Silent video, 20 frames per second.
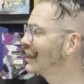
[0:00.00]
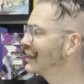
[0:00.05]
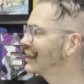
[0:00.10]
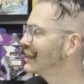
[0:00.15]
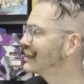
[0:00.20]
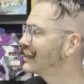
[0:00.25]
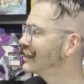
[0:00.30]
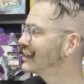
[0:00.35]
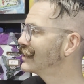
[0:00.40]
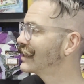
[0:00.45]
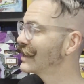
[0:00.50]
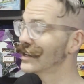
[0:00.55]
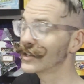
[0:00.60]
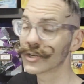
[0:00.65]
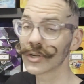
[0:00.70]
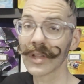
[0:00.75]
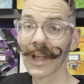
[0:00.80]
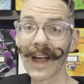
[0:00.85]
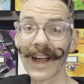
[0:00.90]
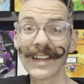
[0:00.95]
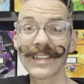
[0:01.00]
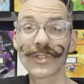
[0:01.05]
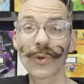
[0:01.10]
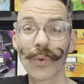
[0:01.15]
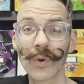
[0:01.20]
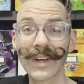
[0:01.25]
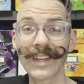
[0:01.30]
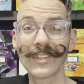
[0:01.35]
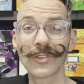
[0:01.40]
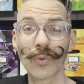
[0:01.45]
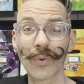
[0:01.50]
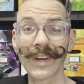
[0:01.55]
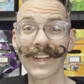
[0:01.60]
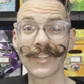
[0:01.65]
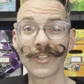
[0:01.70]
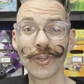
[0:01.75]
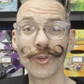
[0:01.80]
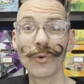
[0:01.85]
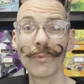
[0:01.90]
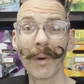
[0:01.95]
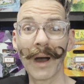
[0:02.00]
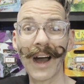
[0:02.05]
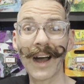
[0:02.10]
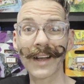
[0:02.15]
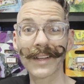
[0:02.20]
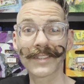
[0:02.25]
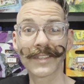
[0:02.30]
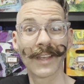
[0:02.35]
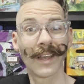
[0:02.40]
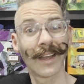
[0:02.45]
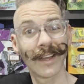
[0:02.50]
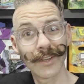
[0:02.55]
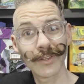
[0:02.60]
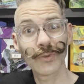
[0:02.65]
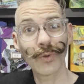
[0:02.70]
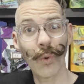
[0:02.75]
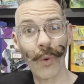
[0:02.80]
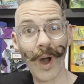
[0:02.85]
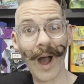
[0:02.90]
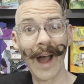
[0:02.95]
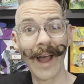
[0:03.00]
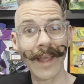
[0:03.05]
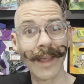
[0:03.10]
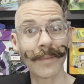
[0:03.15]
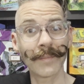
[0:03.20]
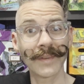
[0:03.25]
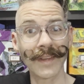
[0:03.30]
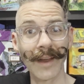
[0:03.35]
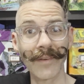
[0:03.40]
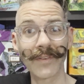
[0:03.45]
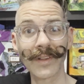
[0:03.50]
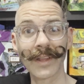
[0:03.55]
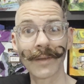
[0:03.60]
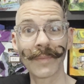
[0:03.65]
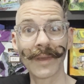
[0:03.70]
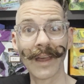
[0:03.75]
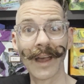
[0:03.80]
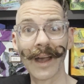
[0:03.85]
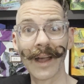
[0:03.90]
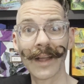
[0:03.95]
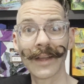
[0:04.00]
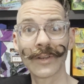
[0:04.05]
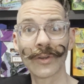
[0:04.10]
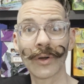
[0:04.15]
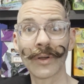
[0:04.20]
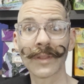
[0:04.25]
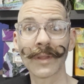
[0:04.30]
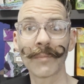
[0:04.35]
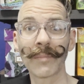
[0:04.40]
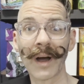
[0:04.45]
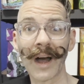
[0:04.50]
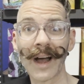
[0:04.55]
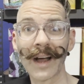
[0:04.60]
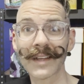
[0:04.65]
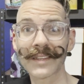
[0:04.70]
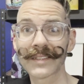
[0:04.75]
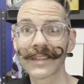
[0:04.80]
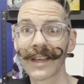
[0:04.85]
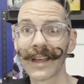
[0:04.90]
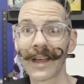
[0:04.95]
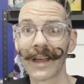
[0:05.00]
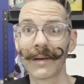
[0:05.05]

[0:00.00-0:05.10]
This is the July 2022 box, so I am definitely behind on the box.